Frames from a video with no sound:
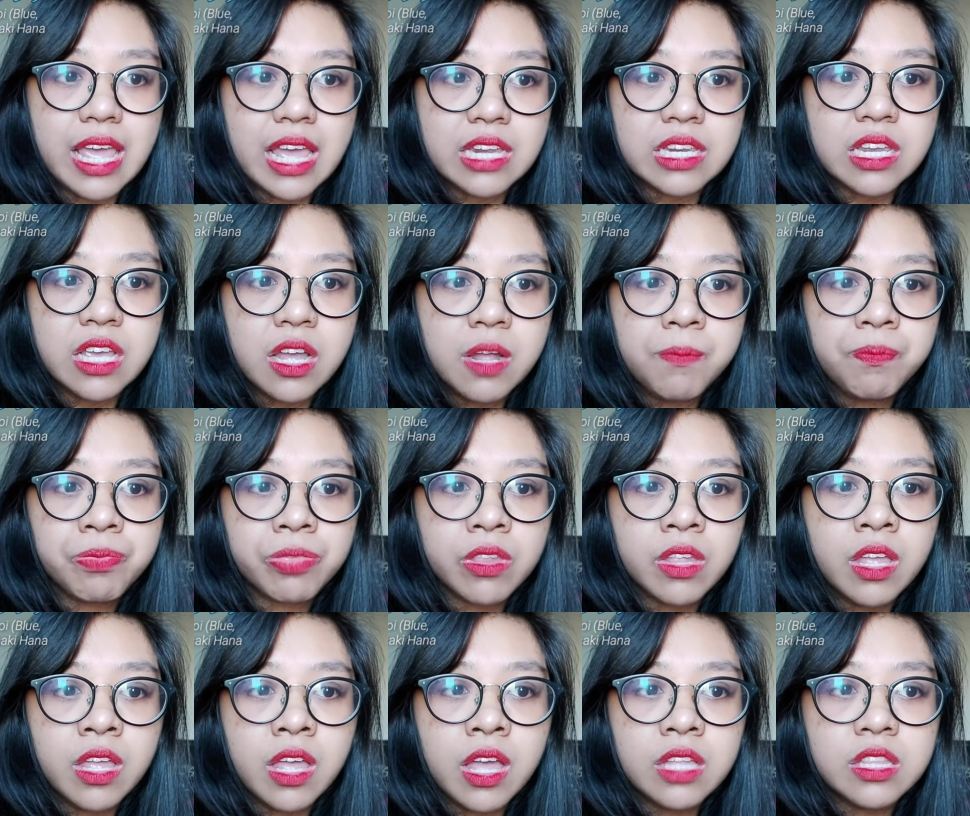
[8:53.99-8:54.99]
And
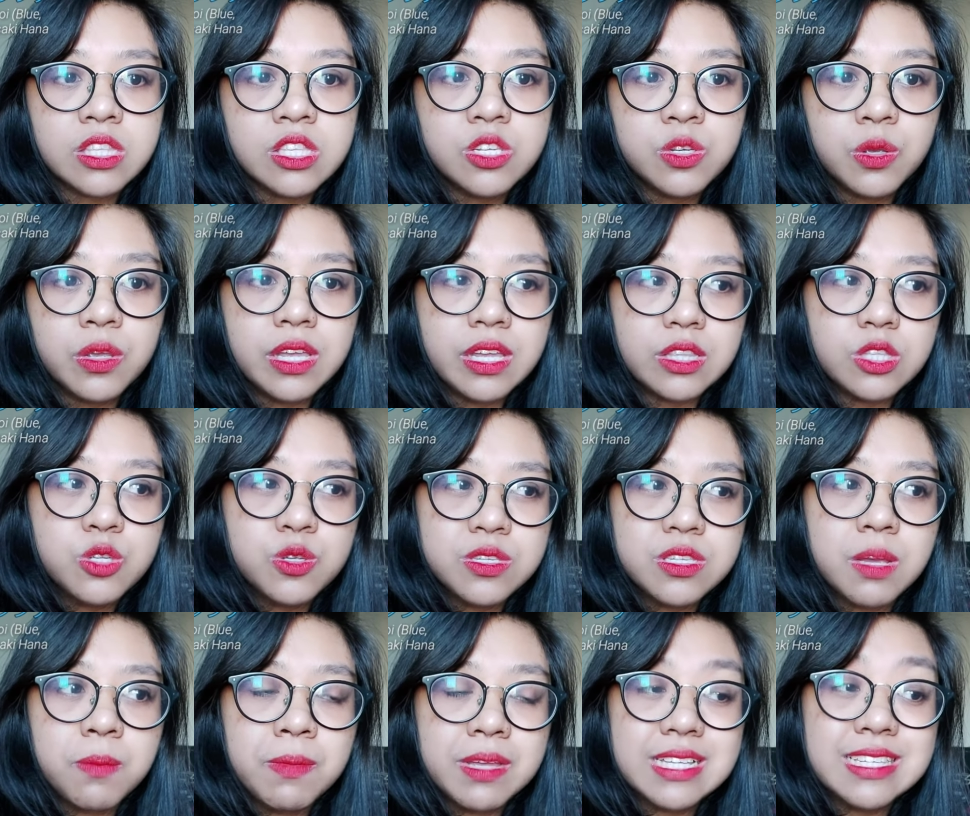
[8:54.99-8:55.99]
to
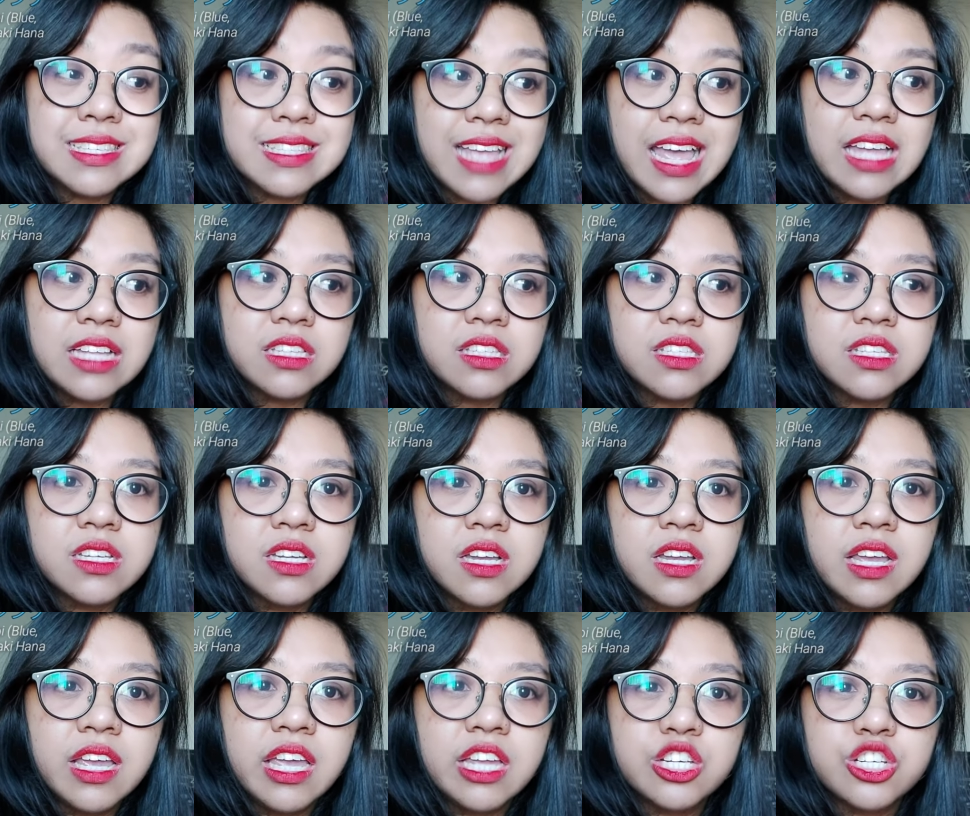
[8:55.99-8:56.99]
some extent,
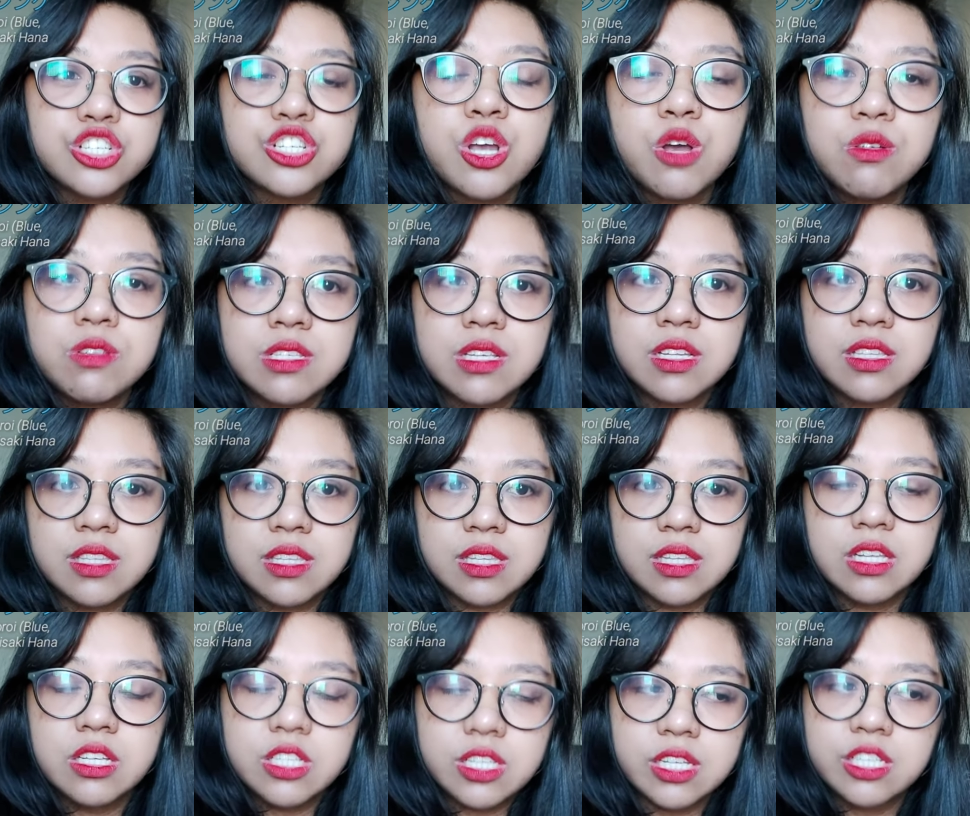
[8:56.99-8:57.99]
it shows
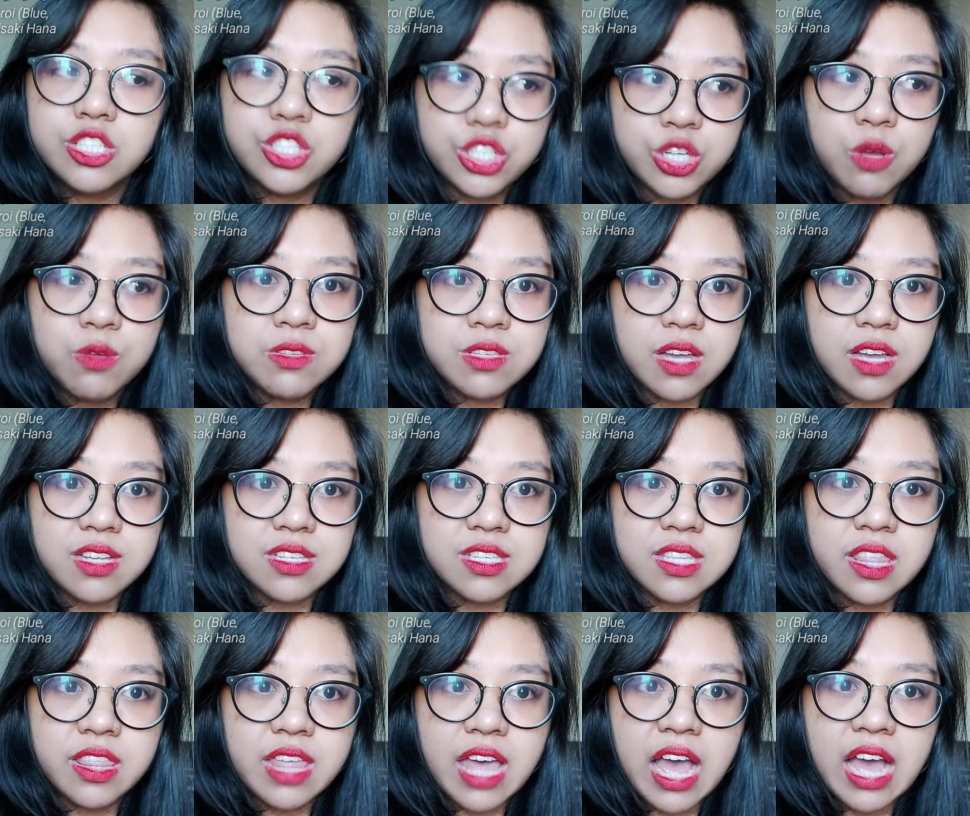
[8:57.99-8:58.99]

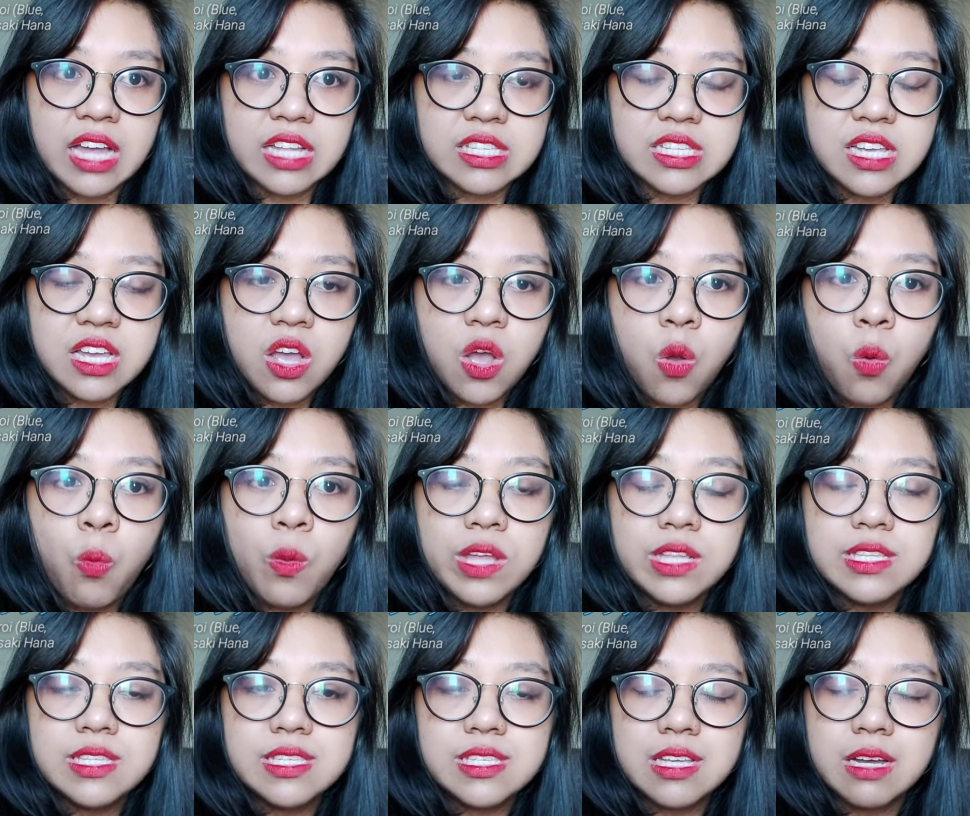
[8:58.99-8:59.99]
us that
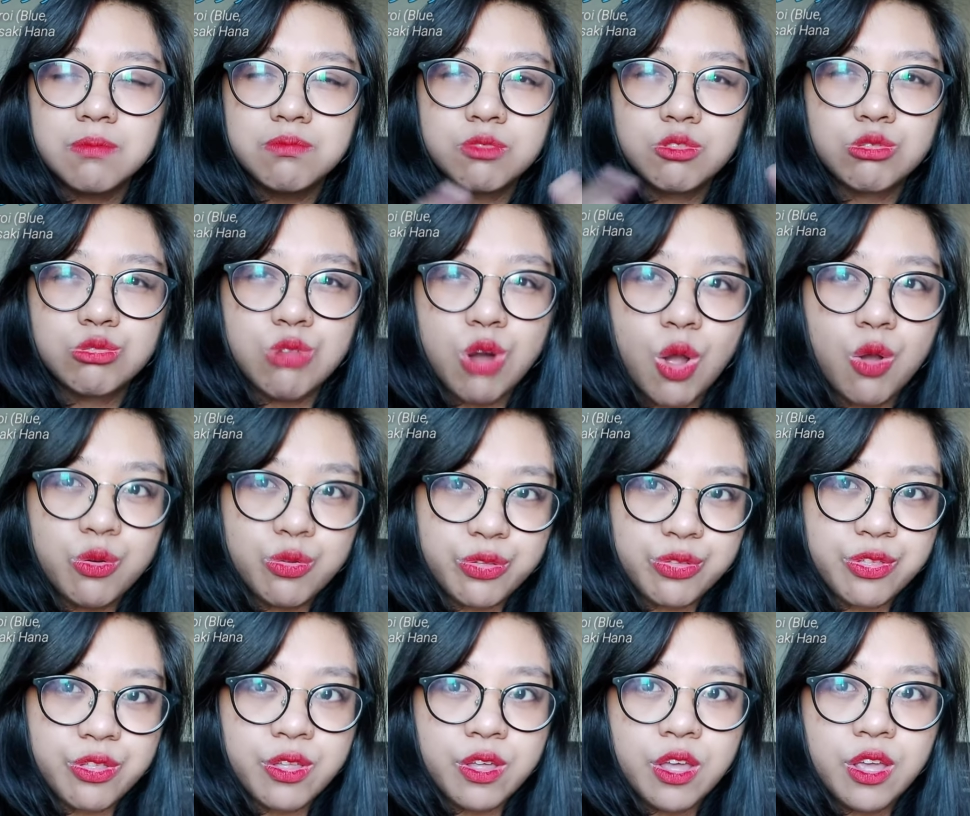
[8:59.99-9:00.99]
with some
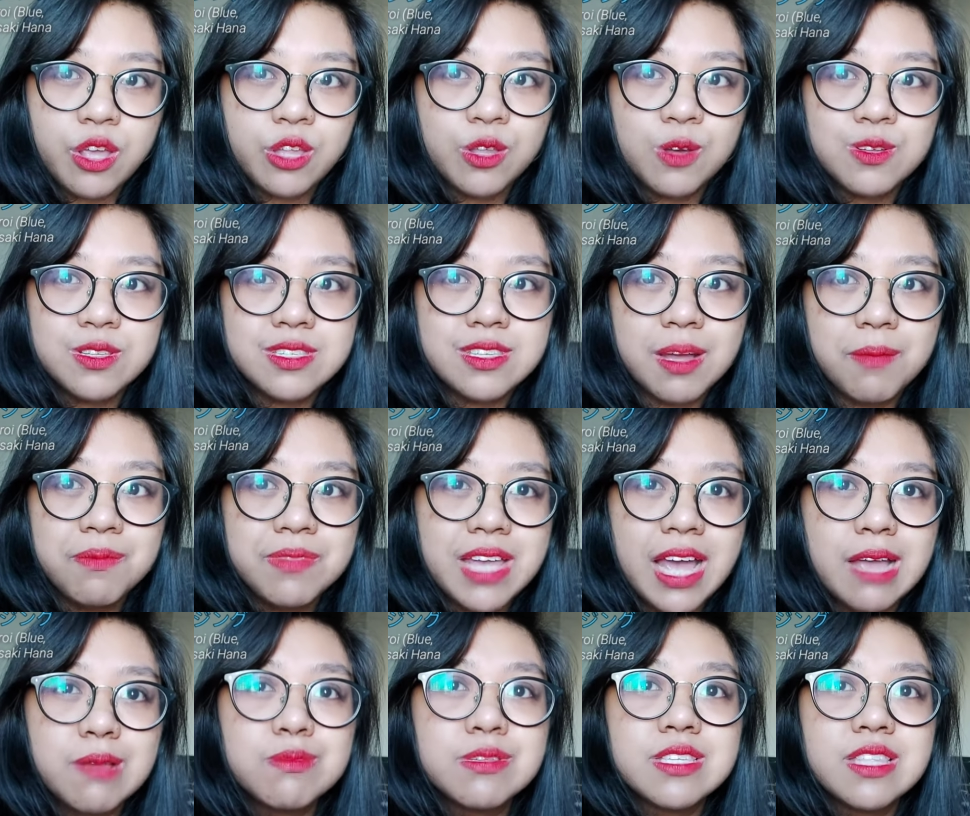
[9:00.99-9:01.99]
growth, you know,
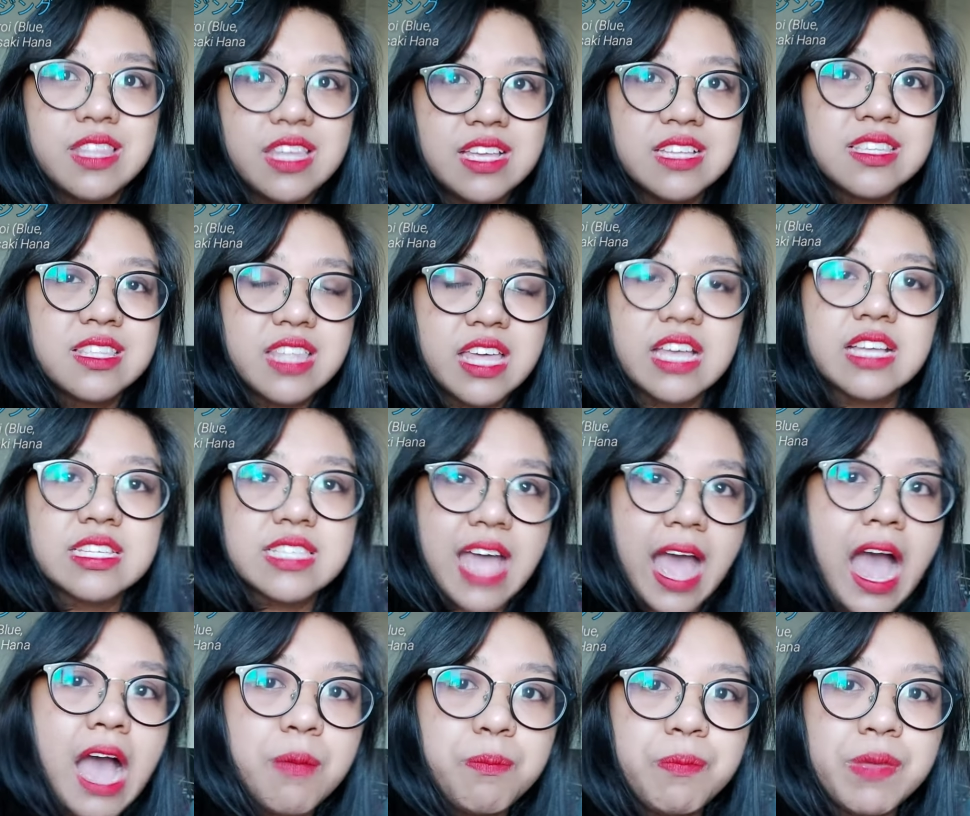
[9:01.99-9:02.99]
sometimes these things
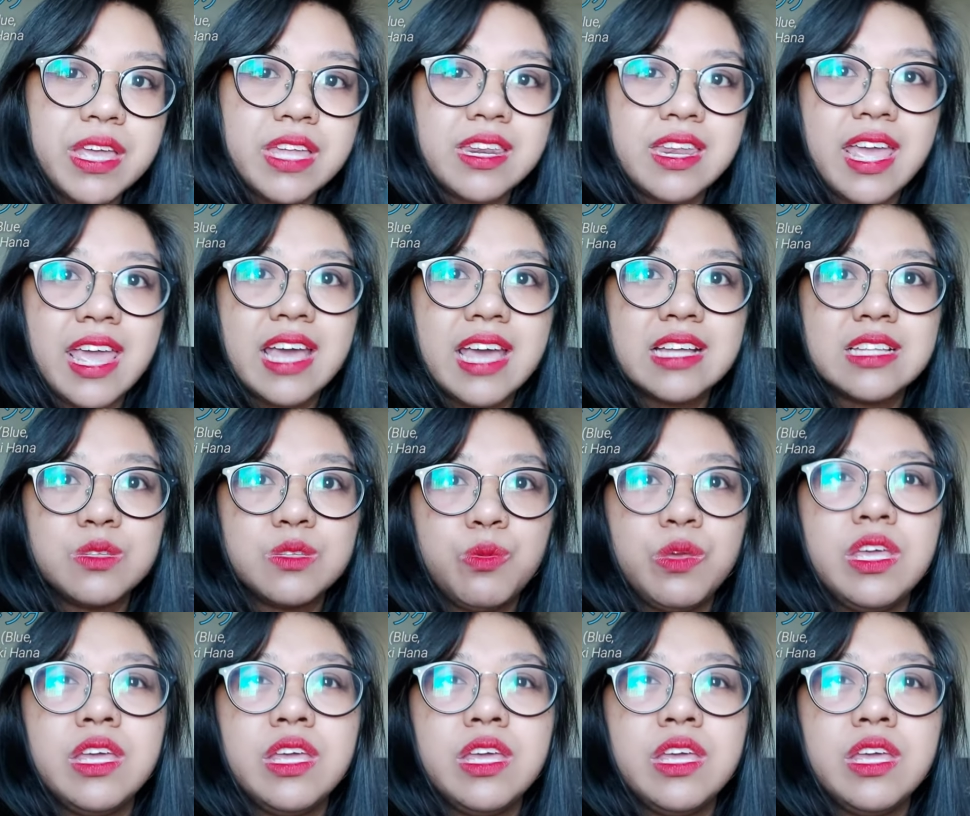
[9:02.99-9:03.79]
happen and